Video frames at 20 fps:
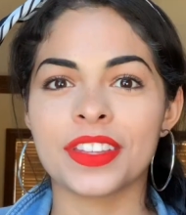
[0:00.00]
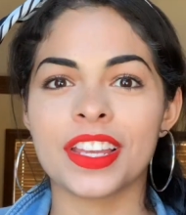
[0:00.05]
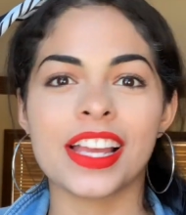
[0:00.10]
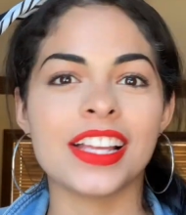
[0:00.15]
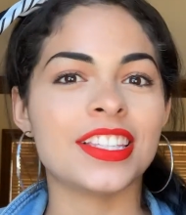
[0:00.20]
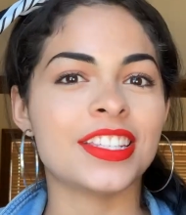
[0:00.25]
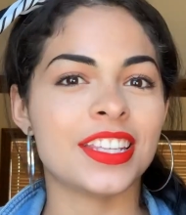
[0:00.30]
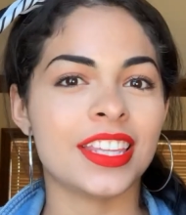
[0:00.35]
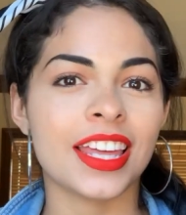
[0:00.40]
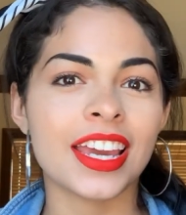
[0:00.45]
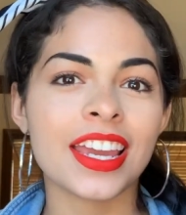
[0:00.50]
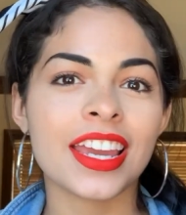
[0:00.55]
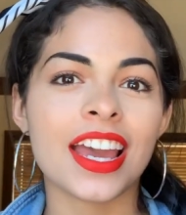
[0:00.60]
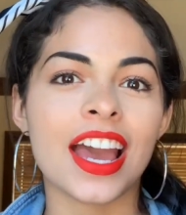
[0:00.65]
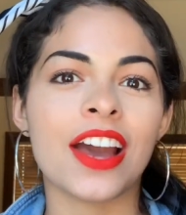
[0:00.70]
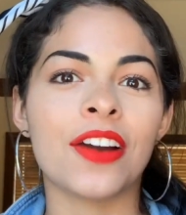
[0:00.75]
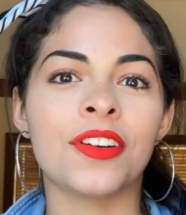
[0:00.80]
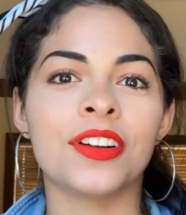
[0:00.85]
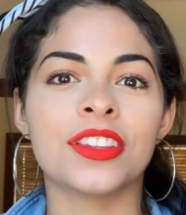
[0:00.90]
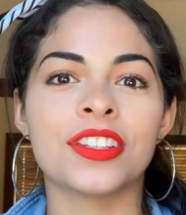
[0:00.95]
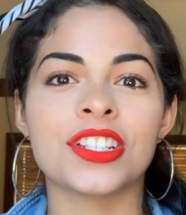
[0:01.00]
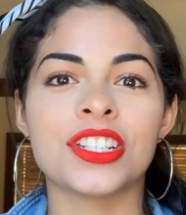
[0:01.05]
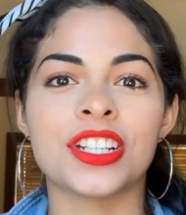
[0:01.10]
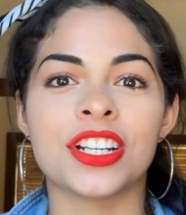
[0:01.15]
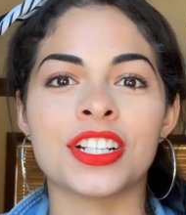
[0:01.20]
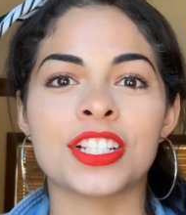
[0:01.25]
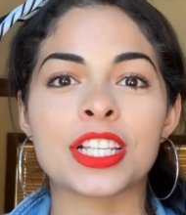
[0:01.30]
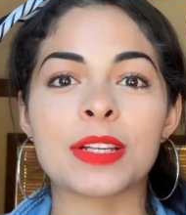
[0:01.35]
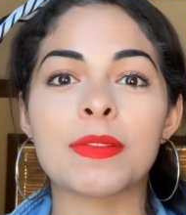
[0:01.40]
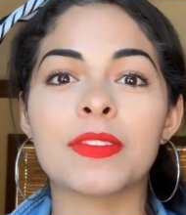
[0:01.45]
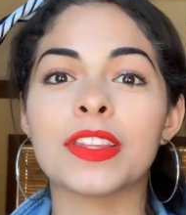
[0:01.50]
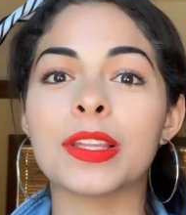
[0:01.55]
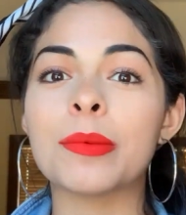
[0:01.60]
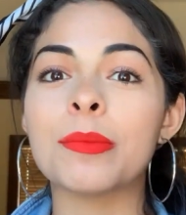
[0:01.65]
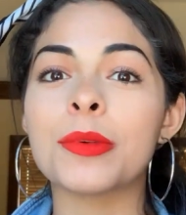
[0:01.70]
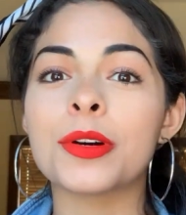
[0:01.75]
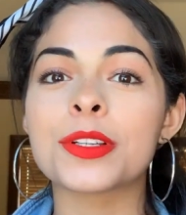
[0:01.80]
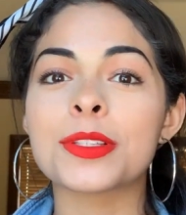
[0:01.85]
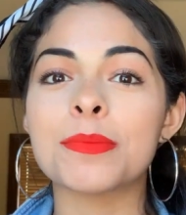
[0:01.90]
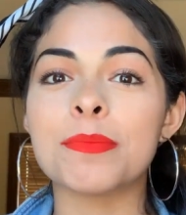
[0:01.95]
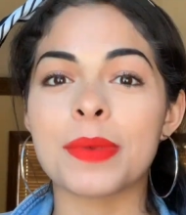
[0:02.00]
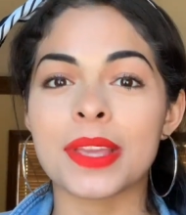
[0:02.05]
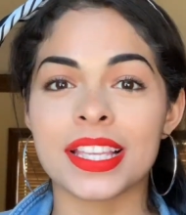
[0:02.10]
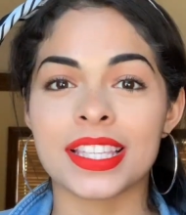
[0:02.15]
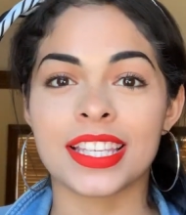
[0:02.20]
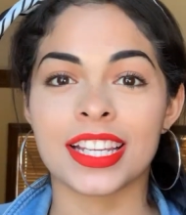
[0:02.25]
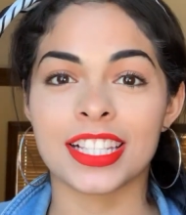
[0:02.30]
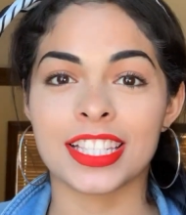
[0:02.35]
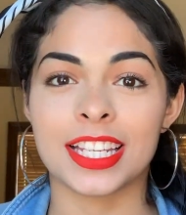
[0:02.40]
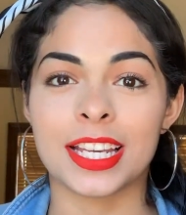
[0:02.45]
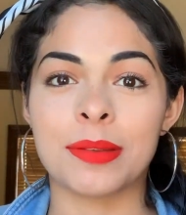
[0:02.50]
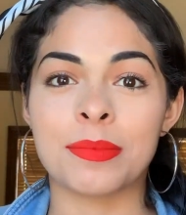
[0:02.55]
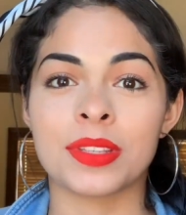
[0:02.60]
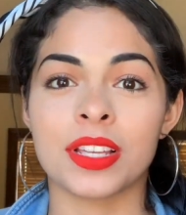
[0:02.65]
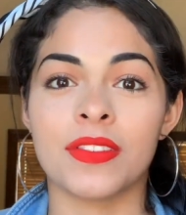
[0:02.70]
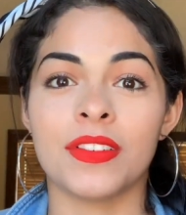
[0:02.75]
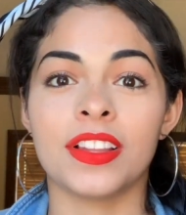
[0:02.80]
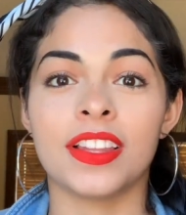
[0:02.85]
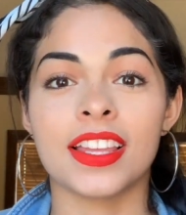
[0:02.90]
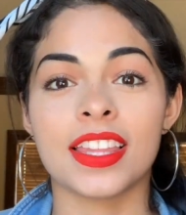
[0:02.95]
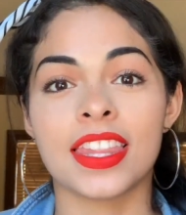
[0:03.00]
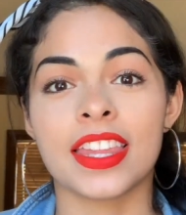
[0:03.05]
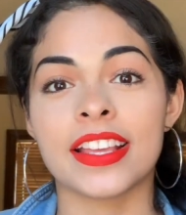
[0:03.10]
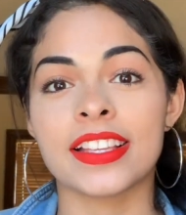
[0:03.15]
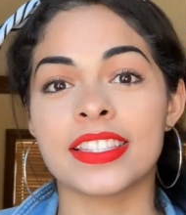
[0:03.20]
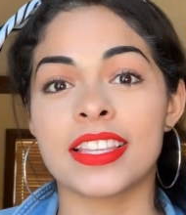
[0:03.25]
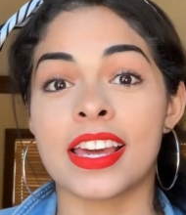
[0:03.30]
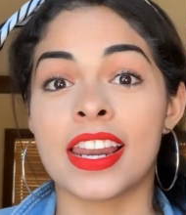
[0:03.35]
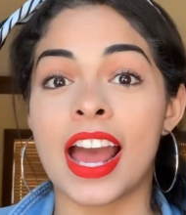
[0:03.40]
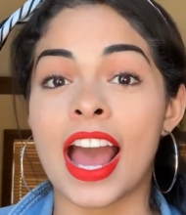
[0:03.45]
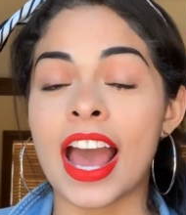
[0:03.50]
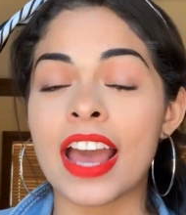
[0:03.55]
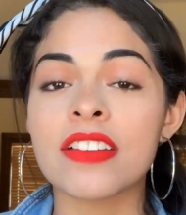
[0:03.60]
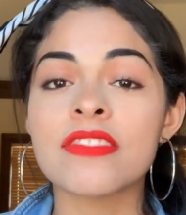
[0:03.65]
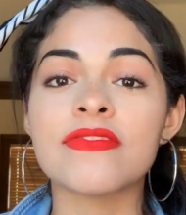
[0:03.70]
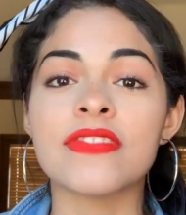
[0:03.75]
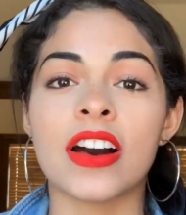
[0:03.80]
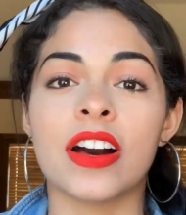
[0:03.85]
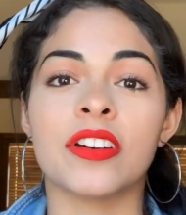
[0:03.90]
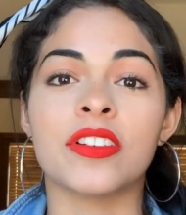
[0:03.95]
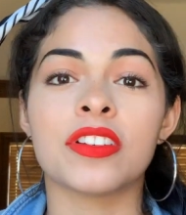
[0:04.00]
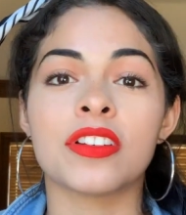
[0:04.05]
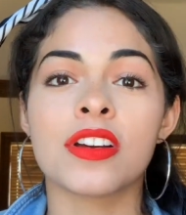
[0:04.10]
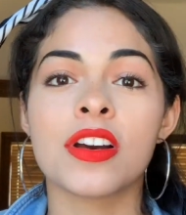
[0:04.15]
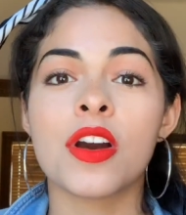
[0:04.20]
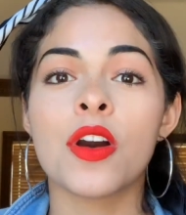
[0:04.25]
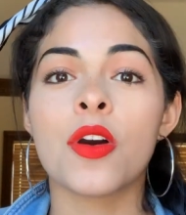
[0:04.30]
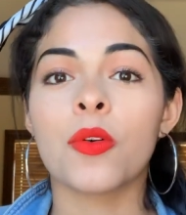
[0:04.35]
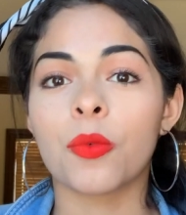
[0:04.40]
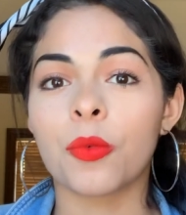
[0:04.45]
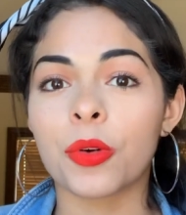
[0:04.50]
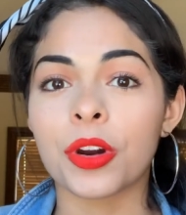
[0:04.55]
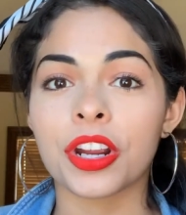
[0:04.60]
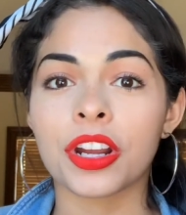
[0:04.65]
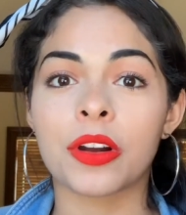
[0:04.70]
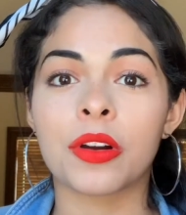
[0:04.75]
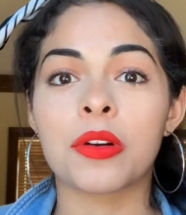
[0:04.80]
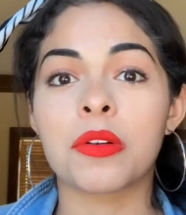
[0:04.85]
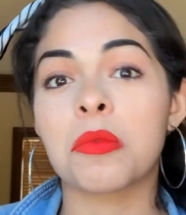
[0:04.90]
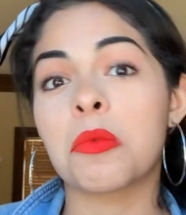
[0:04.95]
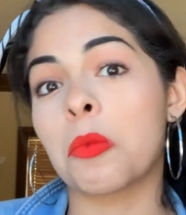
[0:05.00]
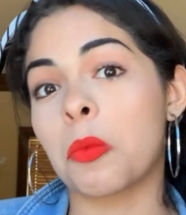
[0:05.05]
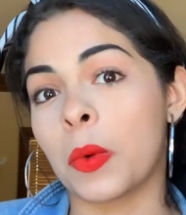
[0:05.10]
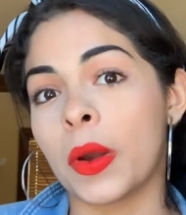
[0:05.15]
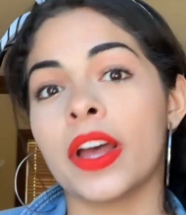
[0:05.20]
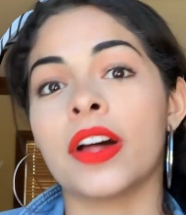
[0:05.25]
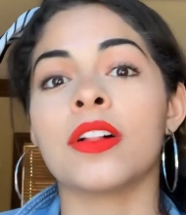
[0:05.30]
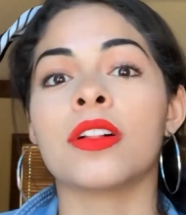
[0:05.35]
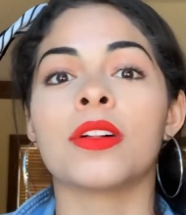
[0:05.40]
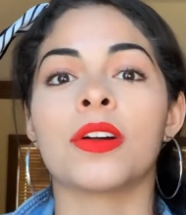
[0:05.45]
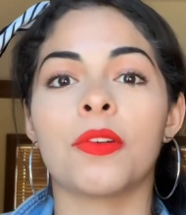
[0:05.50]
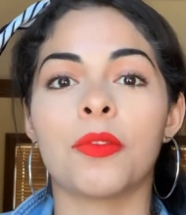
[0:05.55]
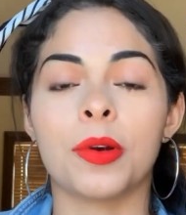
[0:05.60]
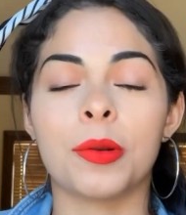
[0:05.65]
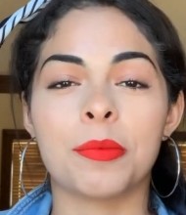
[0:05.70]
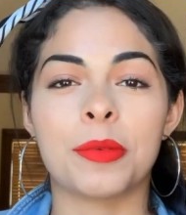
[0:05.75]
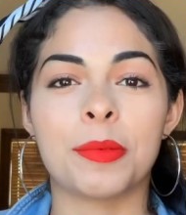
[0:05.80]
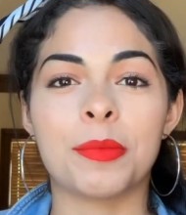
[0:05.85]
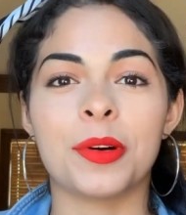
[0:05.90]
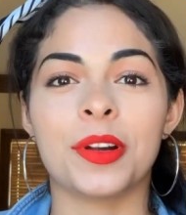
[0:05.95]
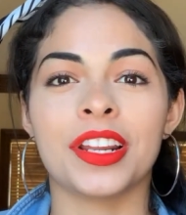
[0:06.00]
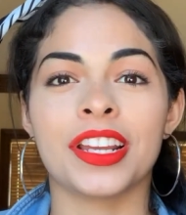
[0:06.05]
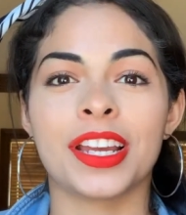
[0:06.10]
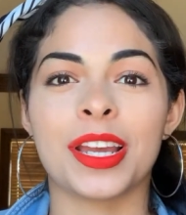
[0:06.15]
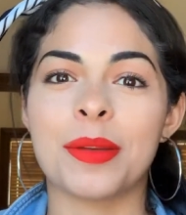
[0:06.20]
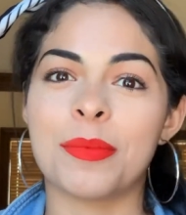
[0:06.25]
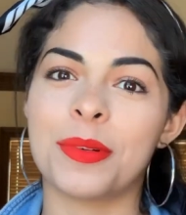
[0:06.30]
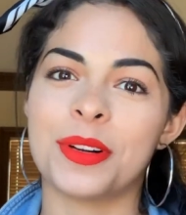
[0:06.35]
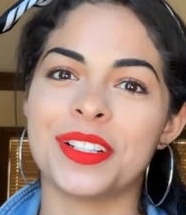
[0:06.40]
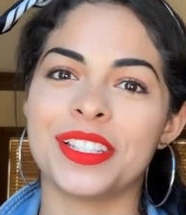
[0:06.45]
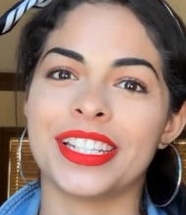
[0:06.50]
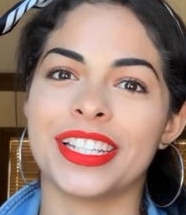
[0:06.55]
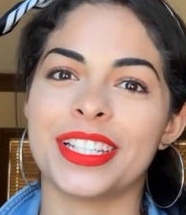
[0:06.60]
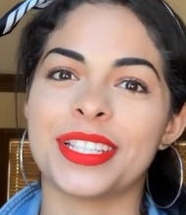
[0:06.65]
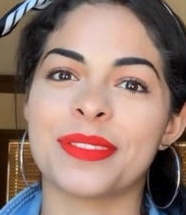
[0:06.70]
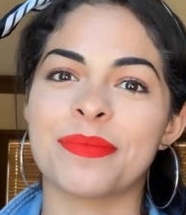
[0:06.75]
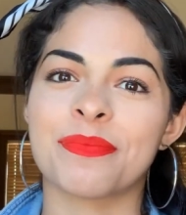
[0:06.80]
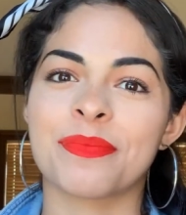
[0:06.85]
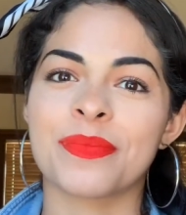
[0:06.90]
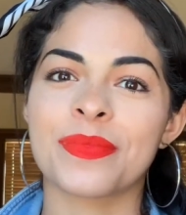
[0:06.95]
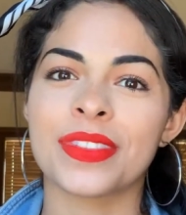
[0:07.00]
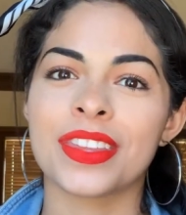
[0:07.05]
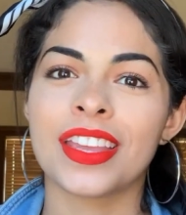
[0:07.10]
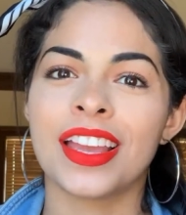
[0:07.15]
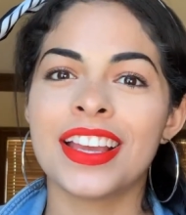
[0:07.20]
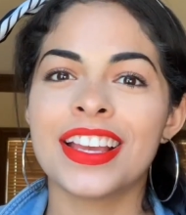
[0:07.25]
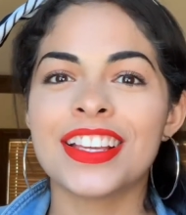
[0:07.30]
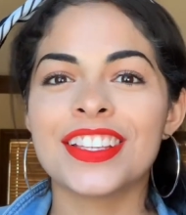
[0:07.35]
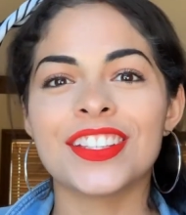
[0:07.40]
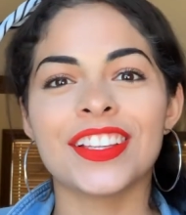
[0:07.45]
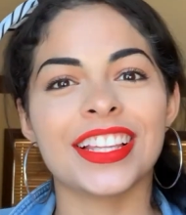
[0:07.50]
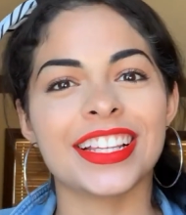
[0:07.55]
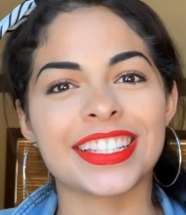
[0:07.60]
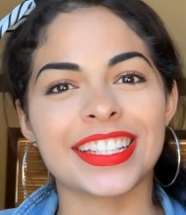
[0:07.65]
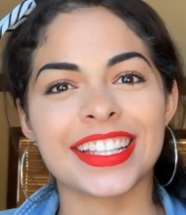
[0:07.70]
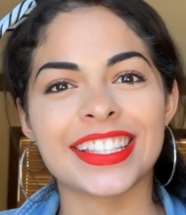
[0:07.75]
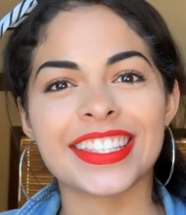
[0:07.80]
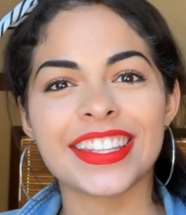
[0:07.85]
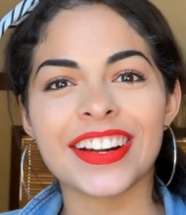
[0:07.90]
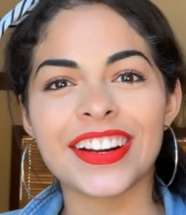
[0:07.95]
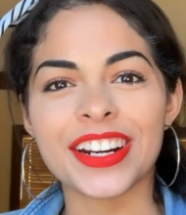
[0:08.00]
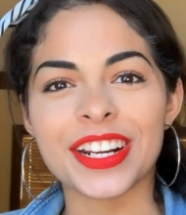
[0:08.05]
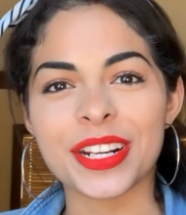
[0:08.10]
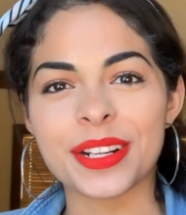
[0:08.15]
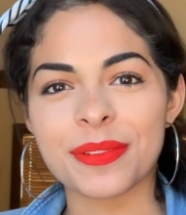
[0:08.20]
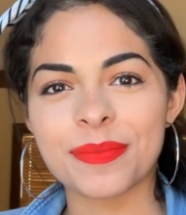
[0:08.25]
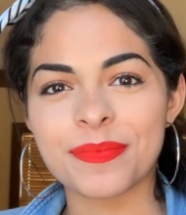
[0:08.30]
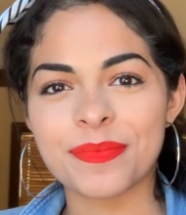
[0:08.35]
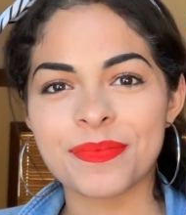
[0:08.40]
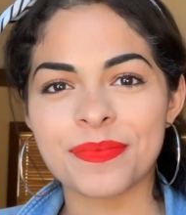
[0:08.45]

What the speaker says: And today I want to share some of the most basic tips about the things that I found work well when promoting a protest. So let's get started.